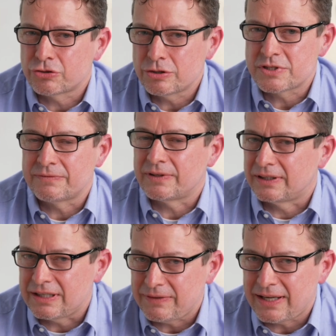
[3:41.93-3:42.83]
terms of
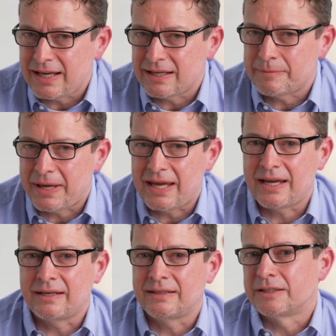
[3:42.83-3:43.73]
alleviating
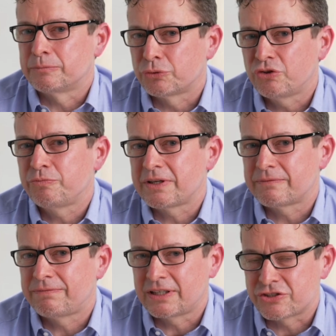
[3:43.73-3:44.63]
pain and improving
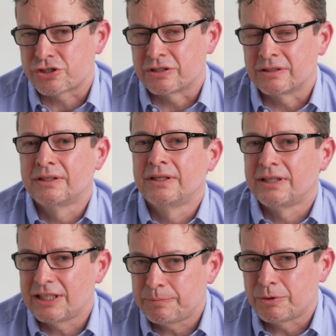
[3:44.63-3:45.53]
function,
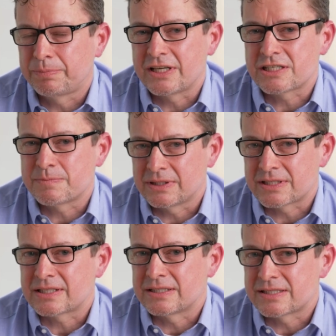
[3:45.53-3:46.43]
hip replacement
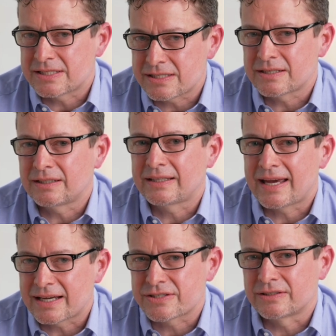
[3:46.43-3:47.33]
is consistently
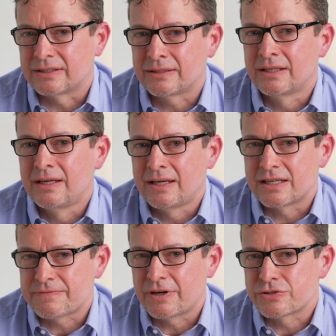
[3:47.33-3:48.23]
excellent
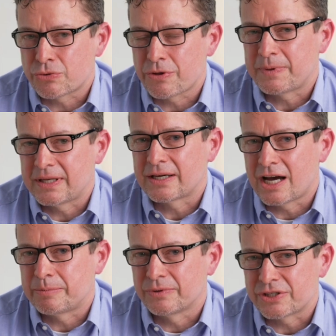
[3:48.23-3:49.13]
as far as orthopedic
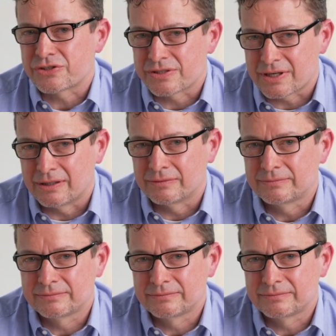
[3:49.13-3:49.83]
operations go.